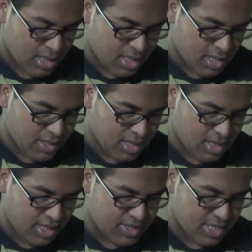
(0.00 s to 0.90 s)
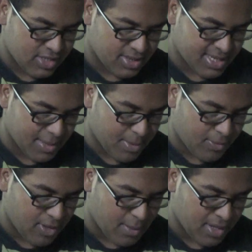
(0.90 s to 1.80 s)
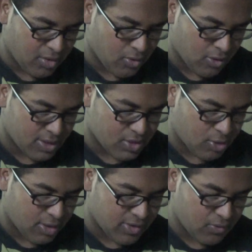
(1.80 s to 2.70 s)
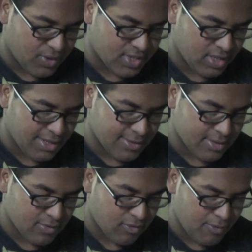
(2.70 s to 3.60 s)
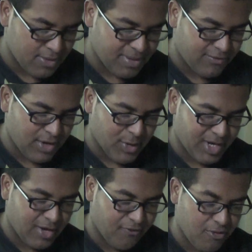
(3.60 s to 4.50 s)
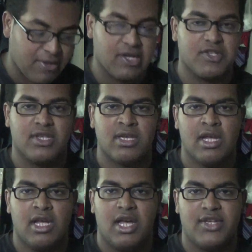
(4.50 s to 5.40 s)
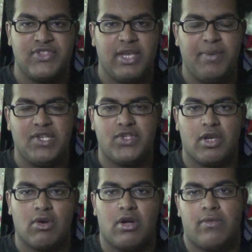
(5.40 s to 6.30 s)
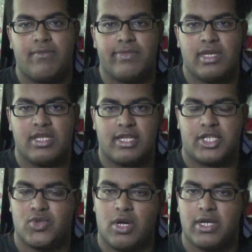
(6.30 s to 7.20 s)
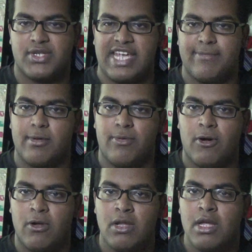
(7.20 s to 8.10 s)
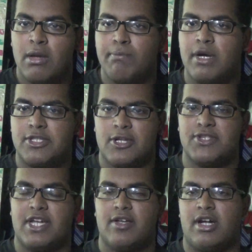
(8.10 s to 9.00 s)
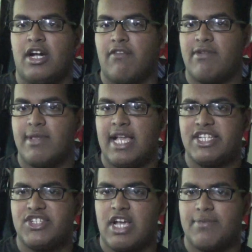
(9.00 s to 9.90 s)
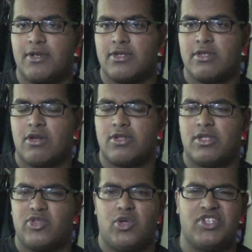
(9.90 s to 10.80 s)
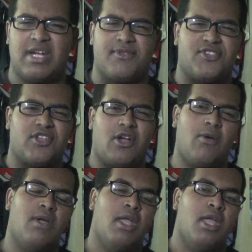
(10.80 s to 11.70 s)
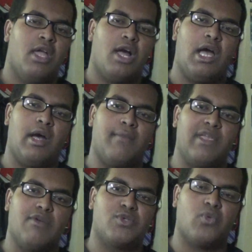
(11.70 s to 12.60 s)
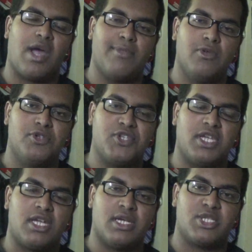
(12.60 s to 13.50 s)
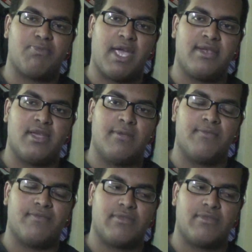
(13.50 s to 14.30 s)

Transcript: And then he says, the Cyber Pole have been growing in strength in recent years. We must be very careful because CP0 is like the strongest Cyber Pole. But it turns out from the last chapters, 2 chapters ago, it was Rob Lucci, Spandam,